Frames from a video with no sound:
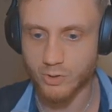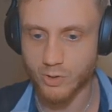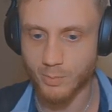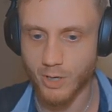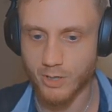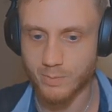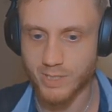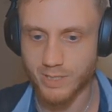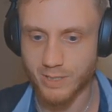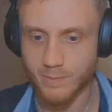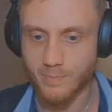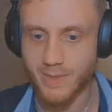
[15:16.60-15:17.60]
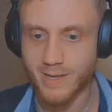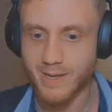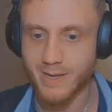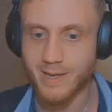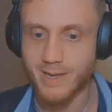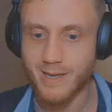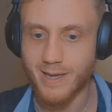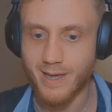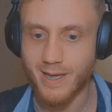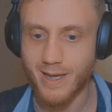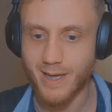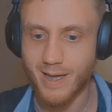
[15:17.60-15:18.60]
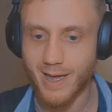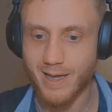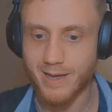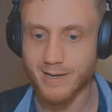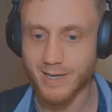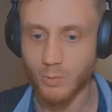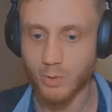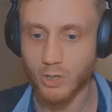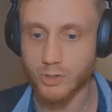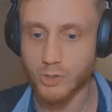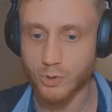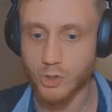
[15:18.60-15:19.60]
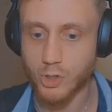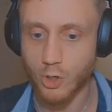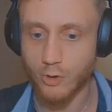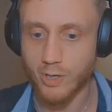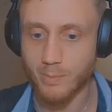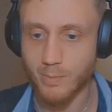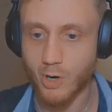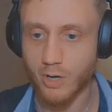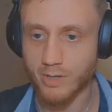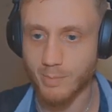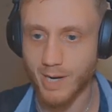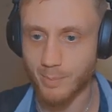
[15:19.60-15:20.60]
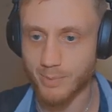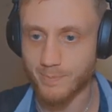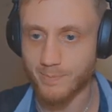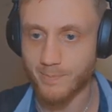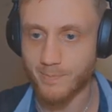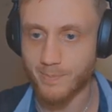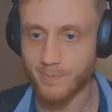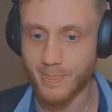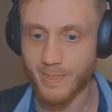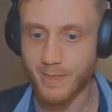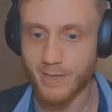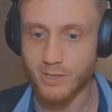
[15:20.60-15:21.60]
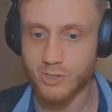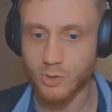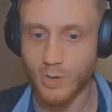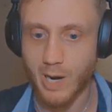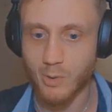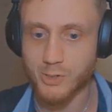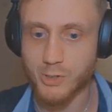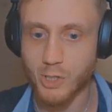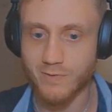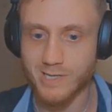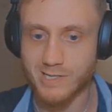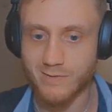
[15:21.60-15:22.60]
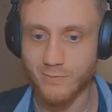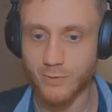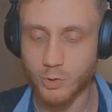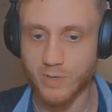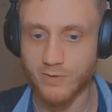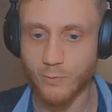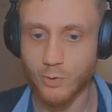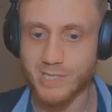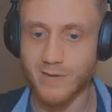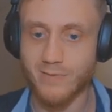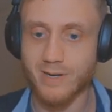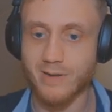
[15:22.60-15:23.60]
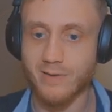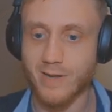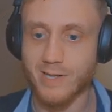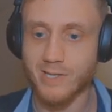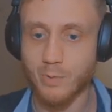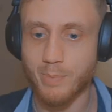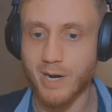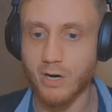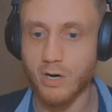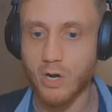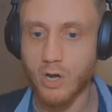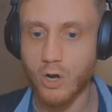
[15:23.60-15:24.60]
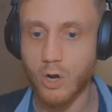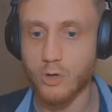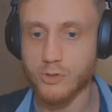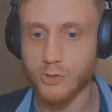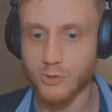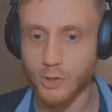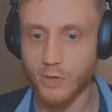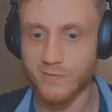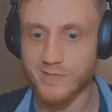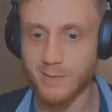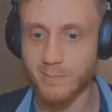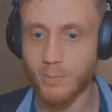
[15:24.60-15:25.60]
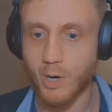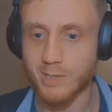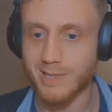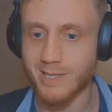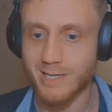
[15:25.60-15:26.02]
bottom here and it will also show them on the map. So our service for 24/7 fence repair also serves Motley,